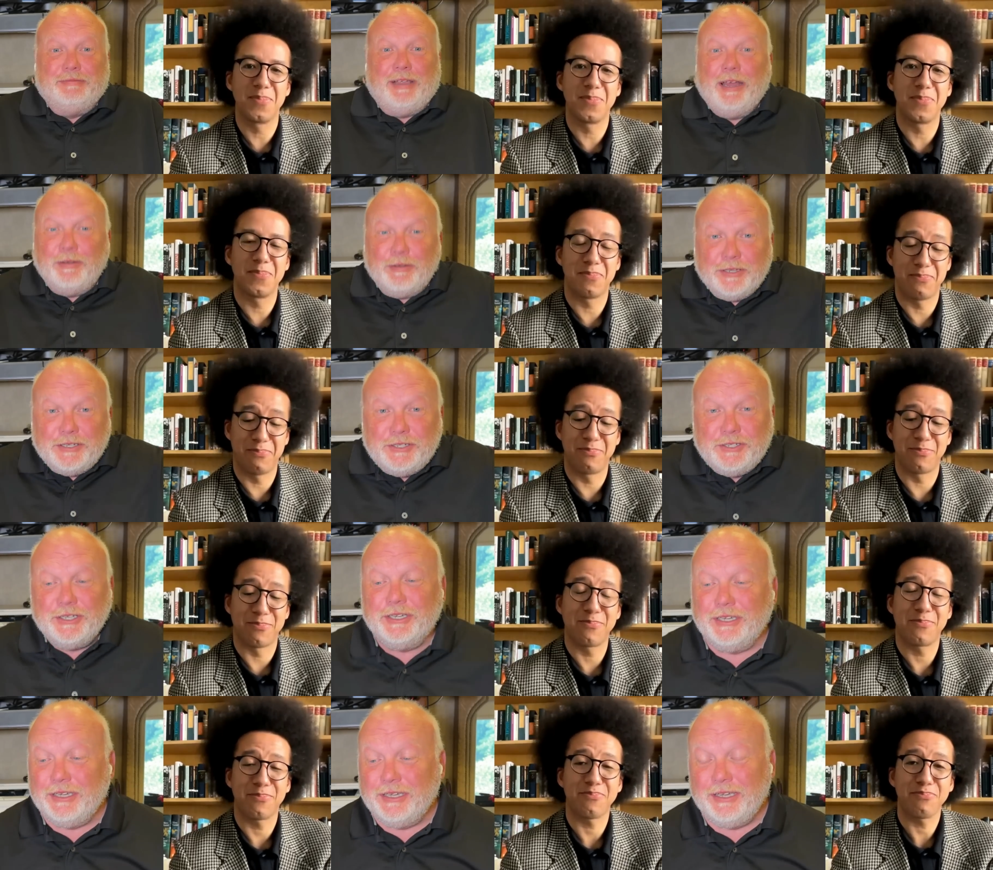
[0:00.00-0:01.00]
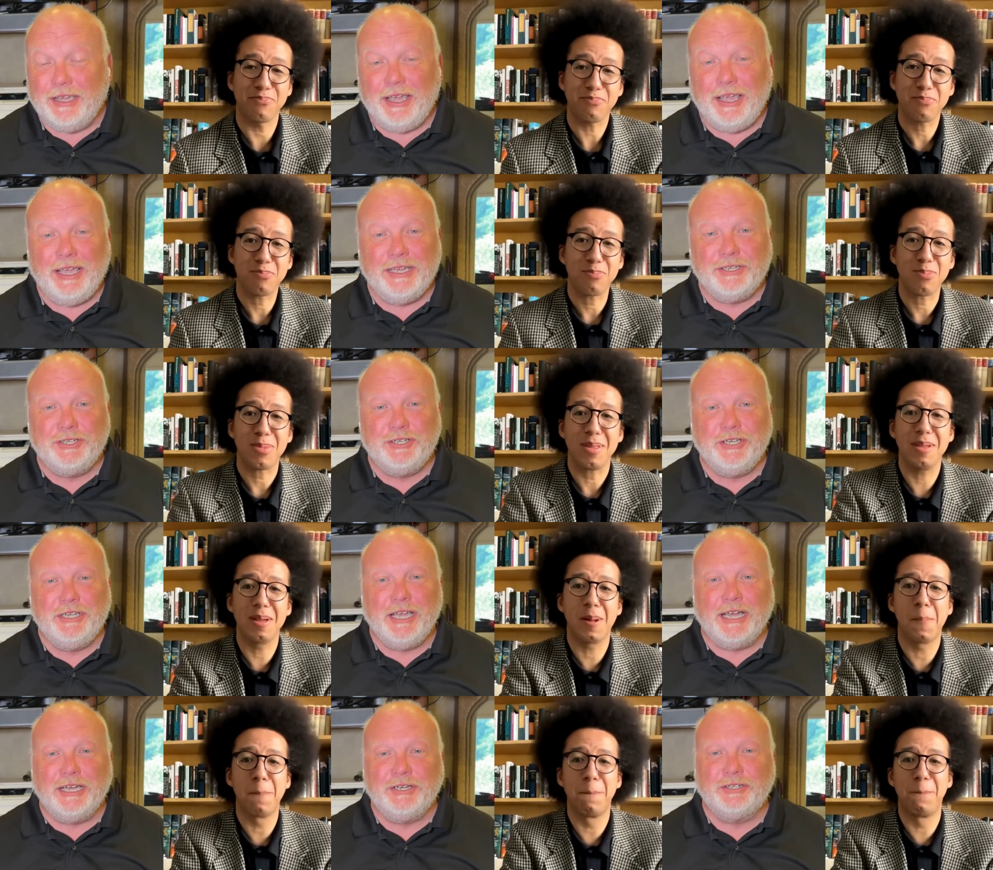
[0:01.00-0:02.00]
Speaker 1: heritage, and she
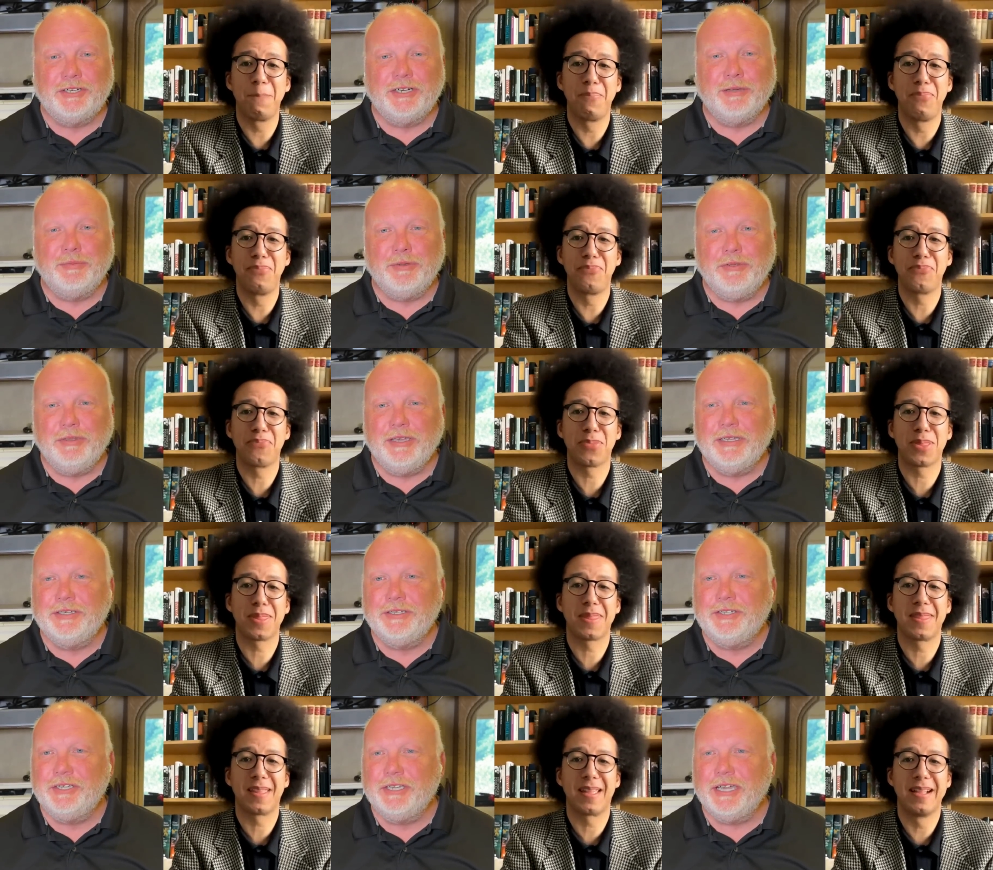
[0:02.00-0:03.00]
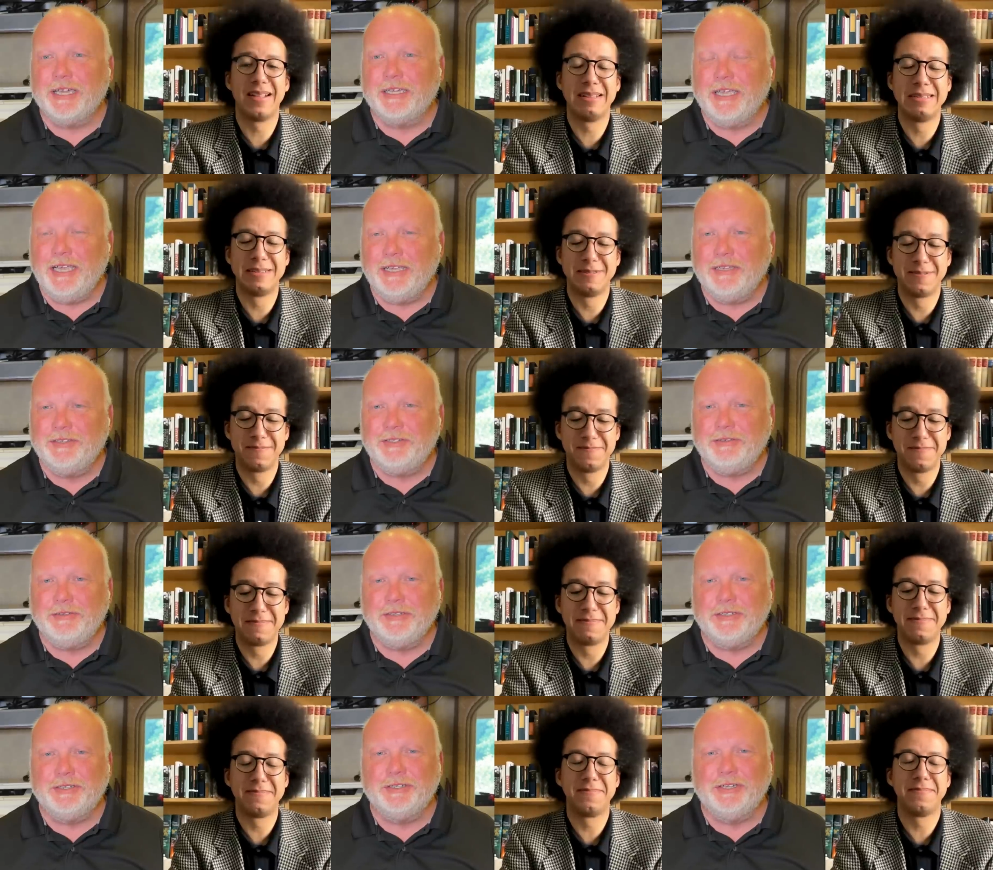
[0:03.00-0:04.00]
got in trouble and she got
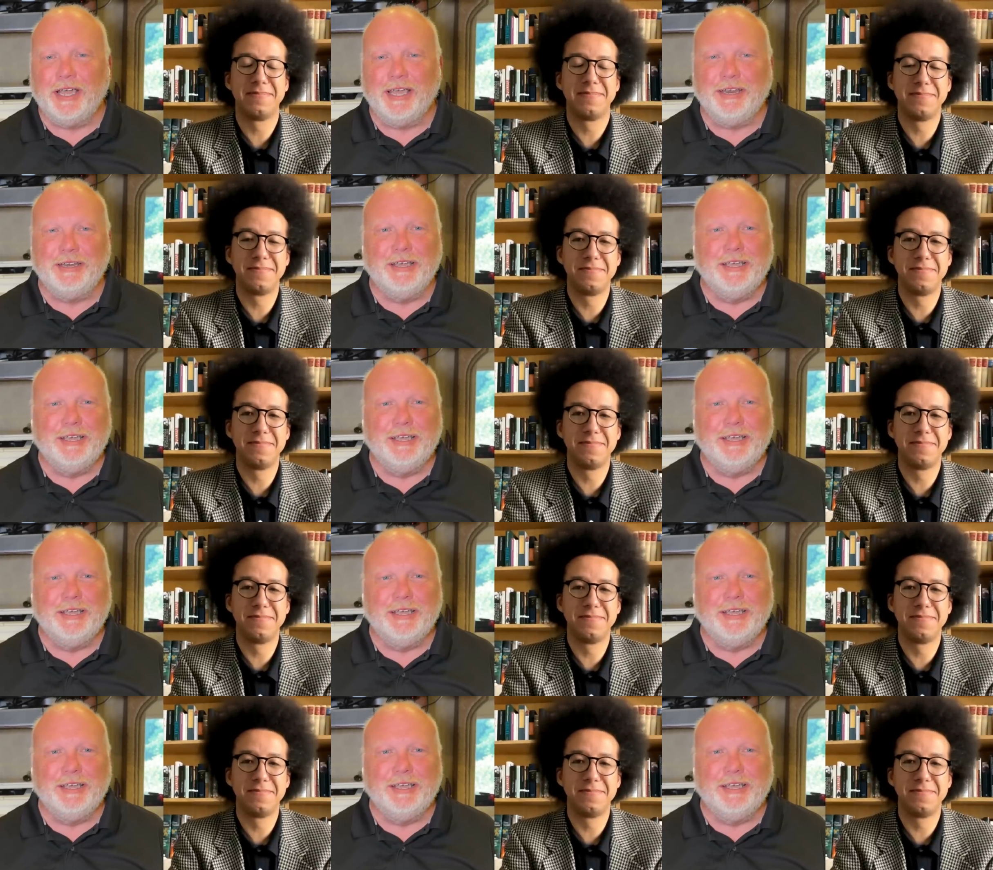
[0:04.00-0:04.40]
canceled and I